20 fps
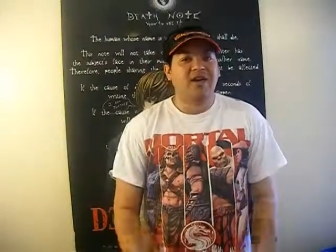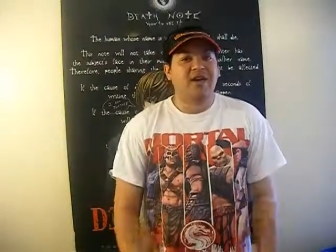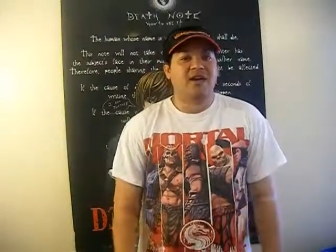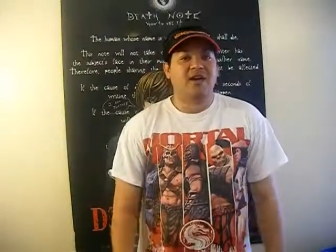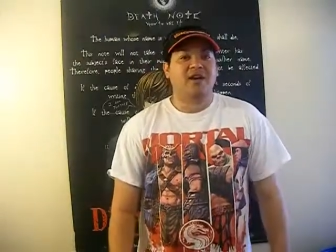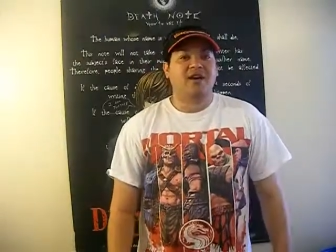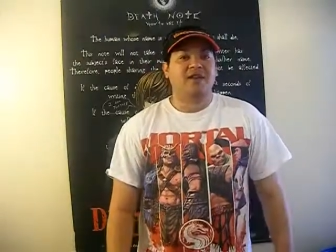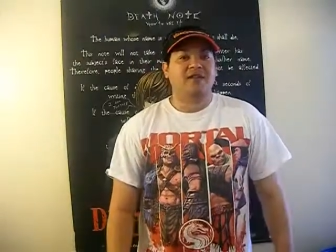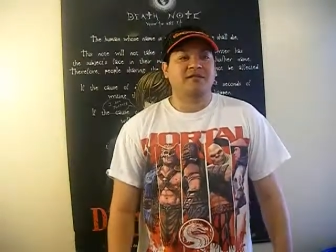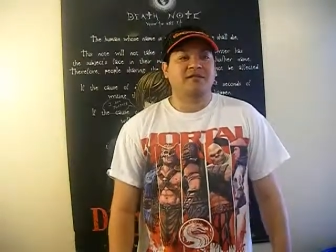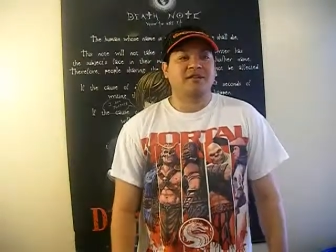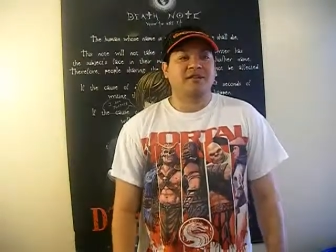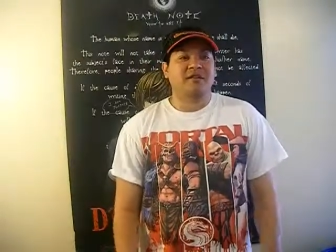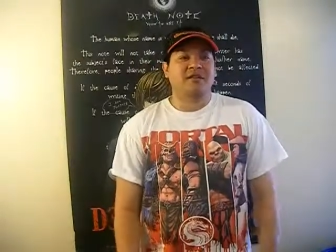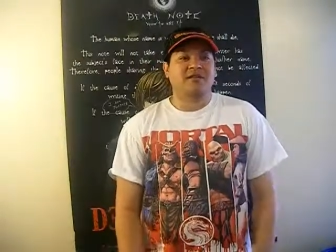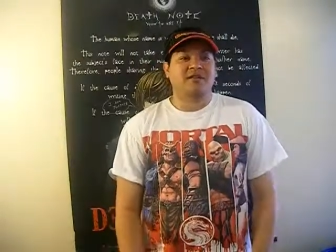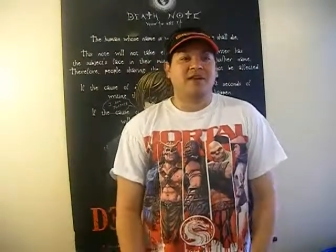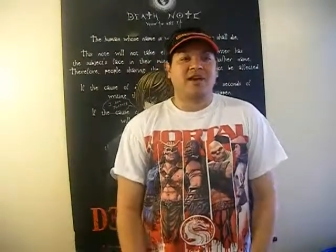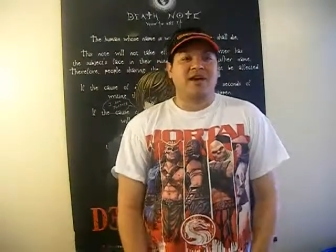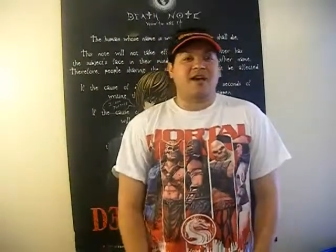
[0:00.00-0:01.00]
And
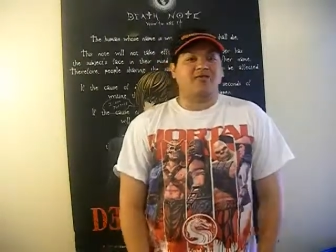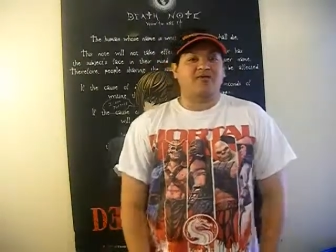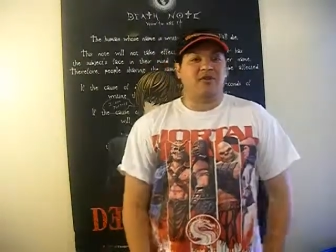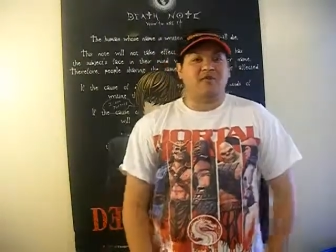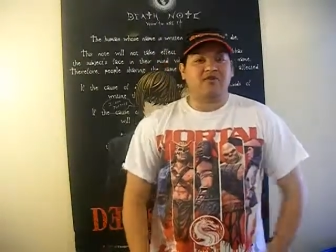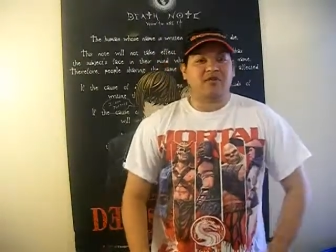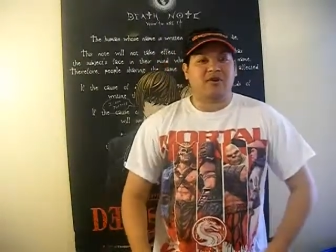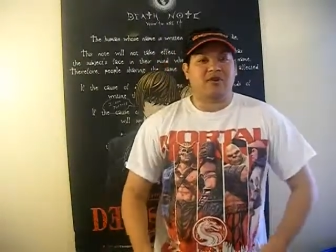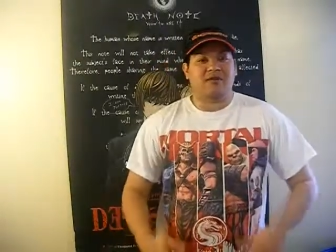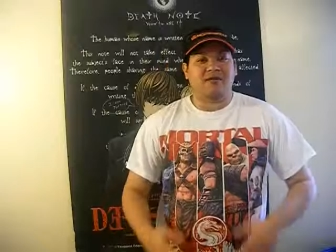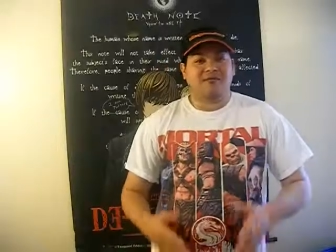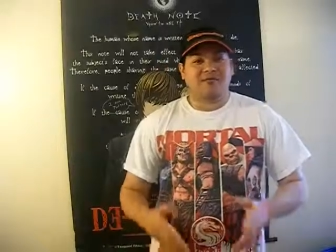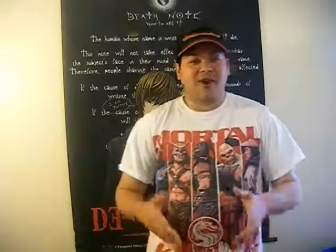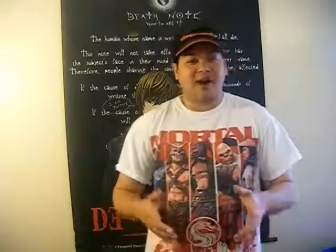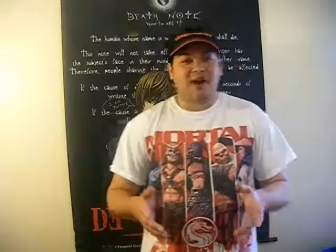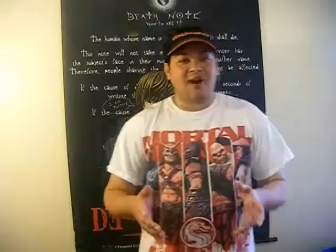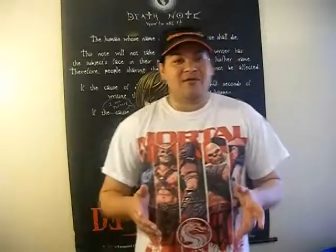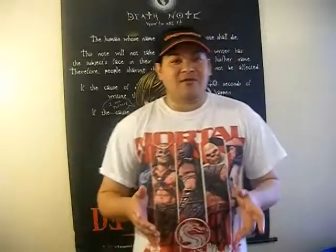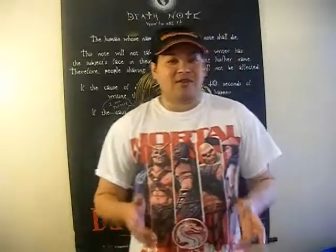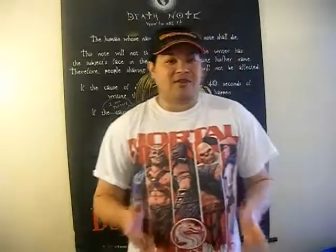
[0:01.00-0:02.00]
yeah, as I was looking
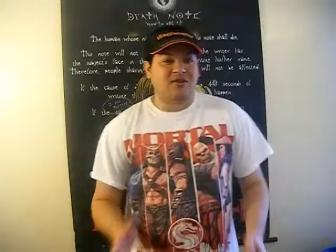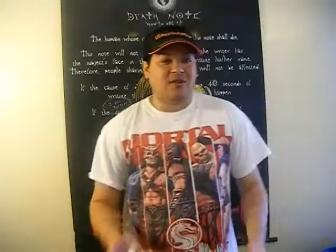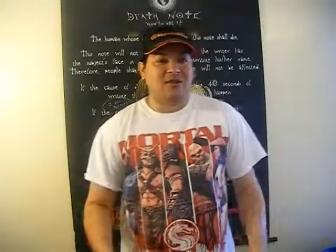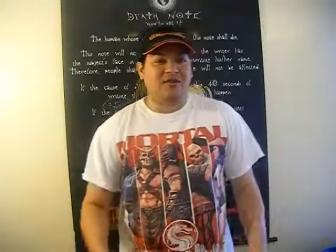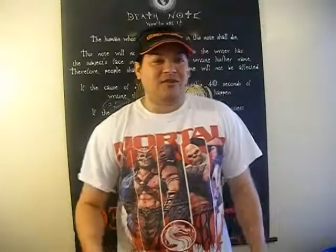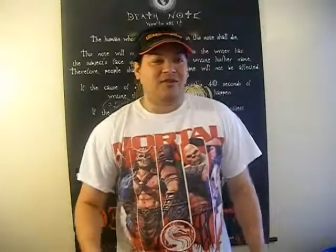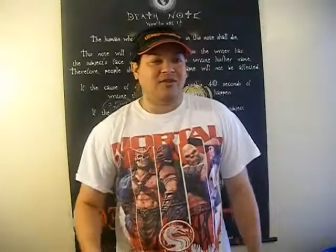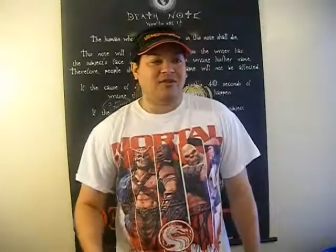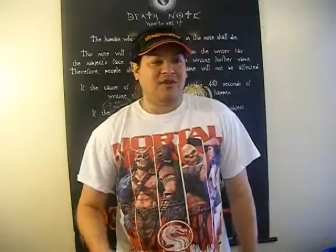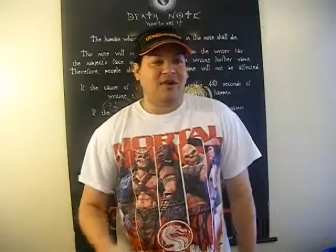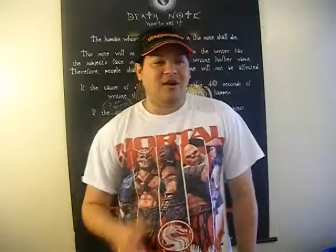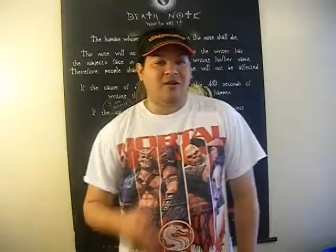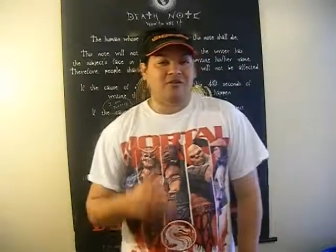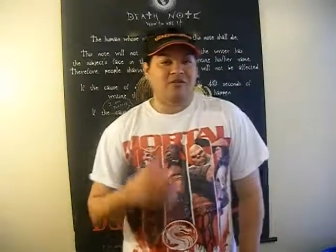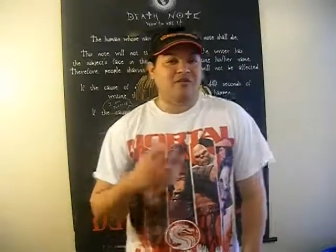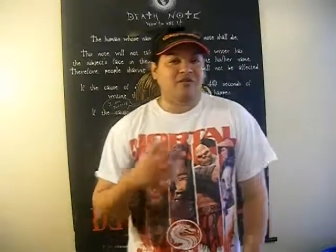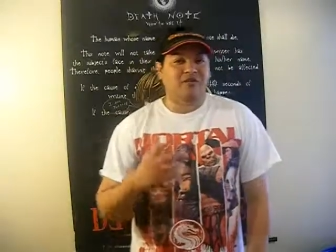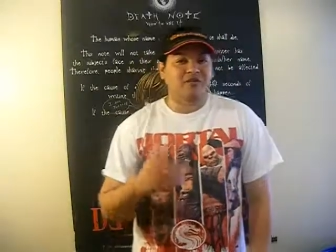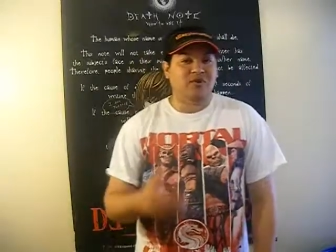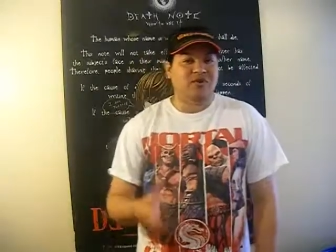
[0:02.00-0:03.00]
around, I saw this
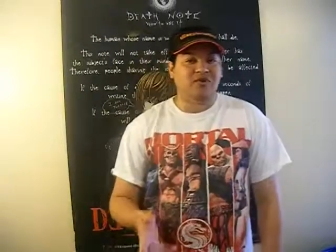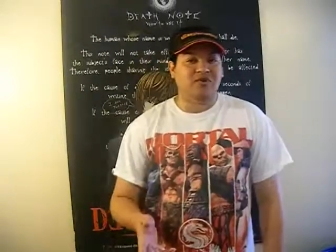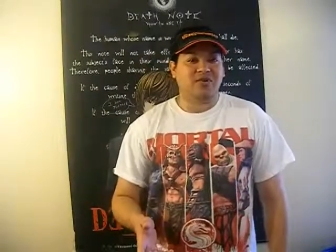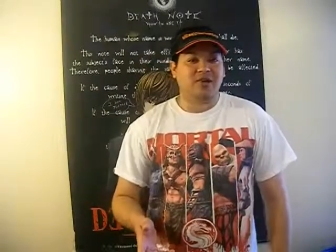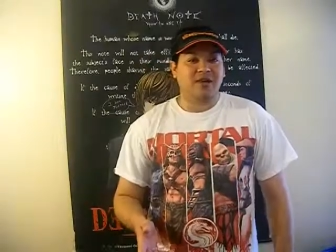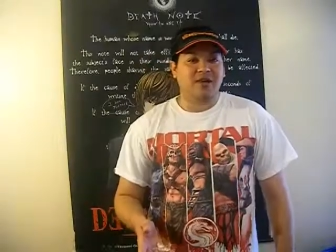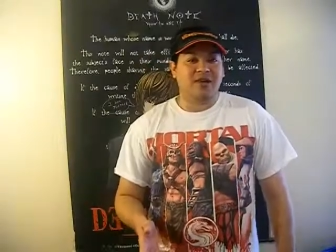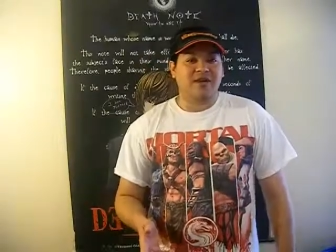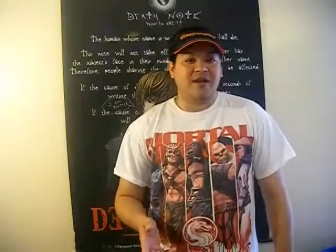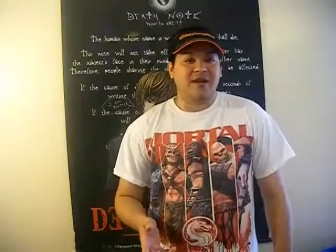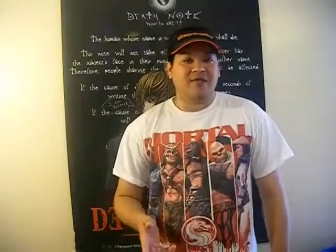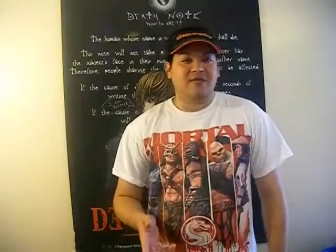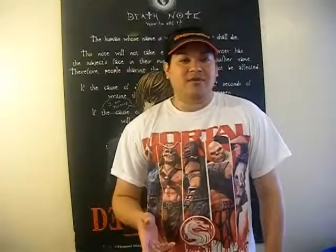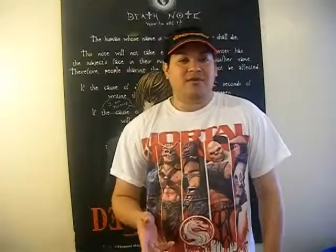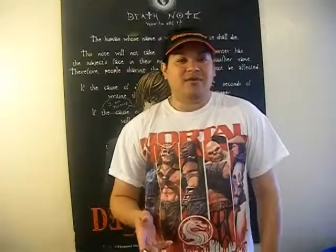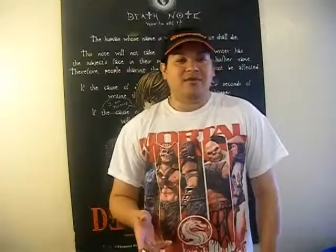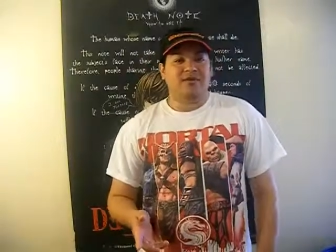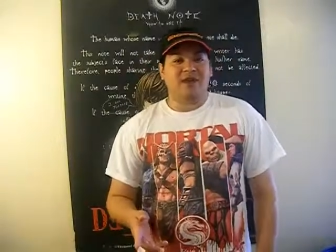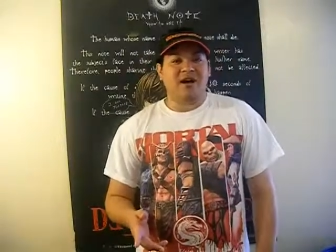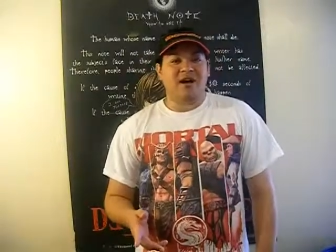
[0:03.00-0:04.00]
awesome book that
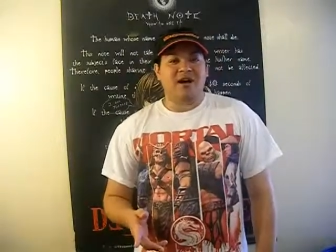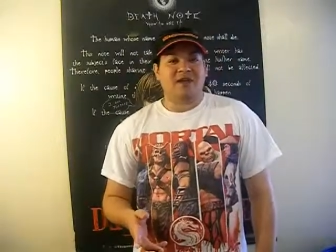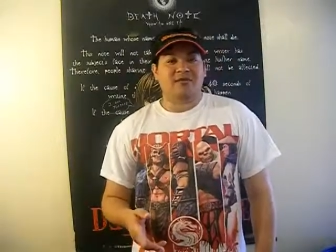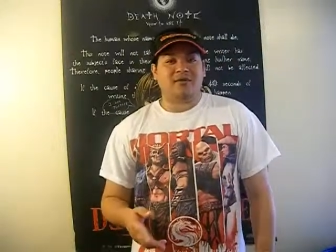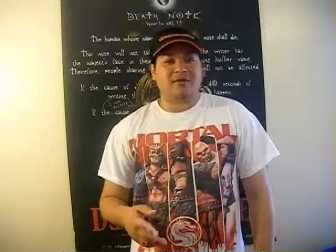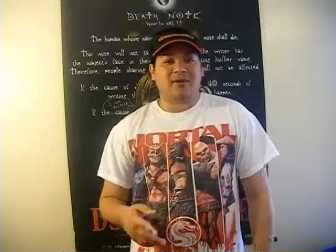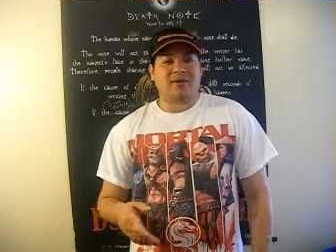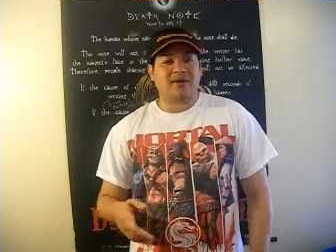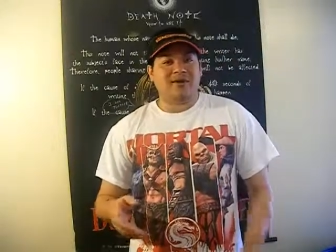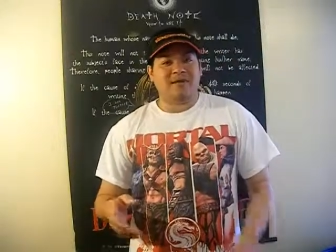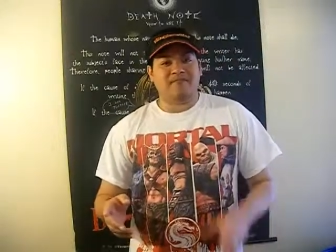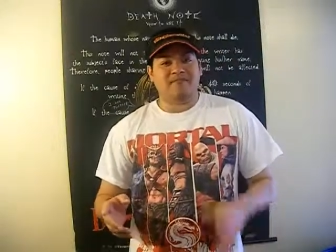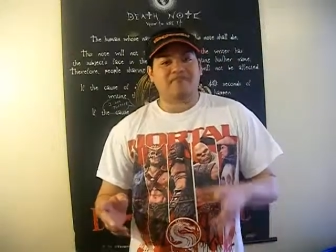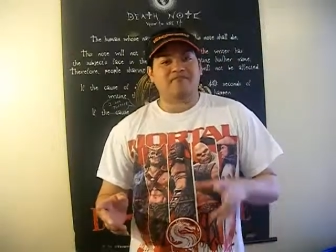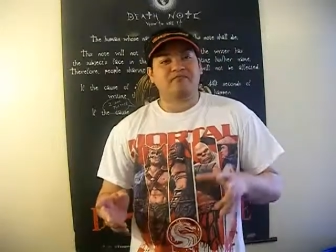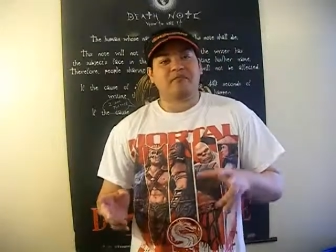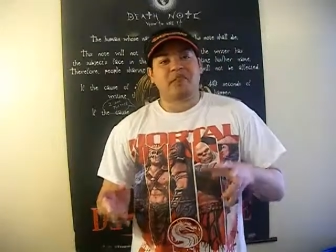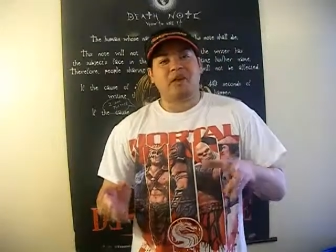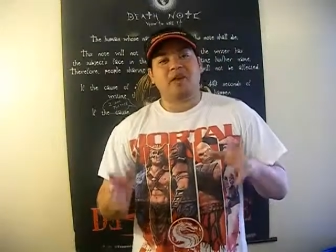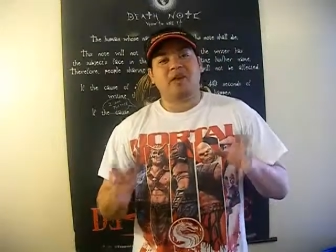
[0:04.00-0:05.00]
was about
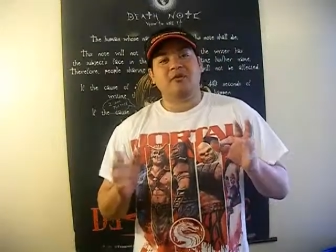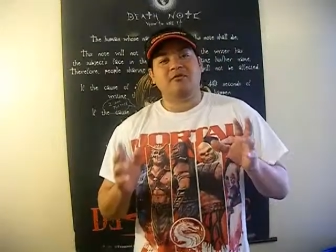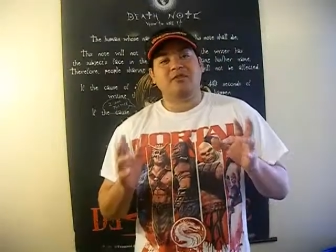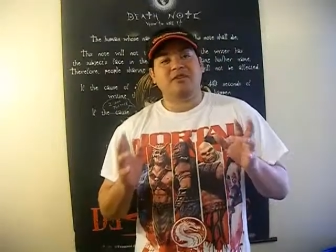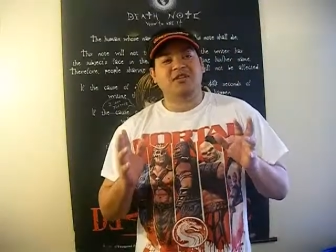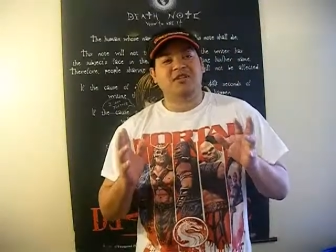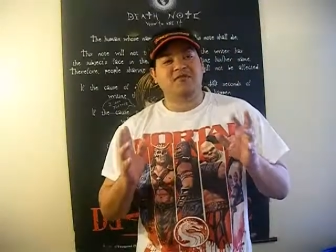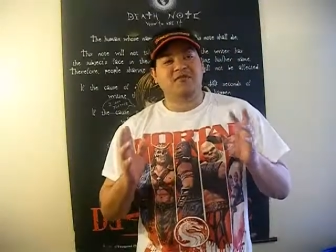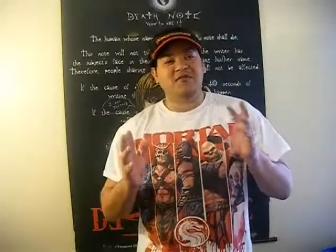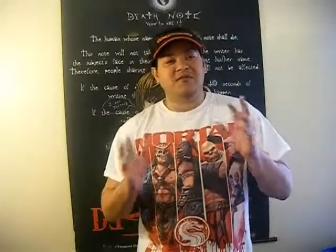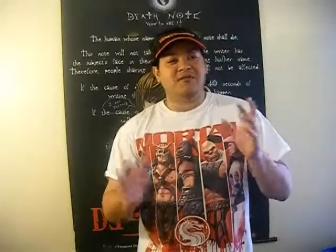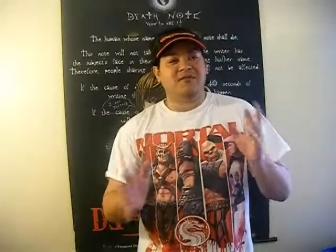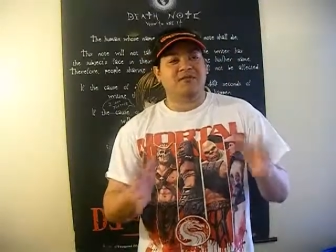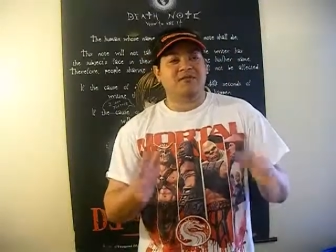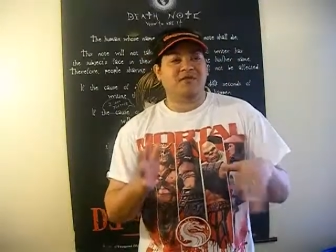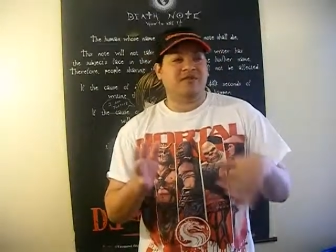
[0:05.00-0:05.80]
um, all these myth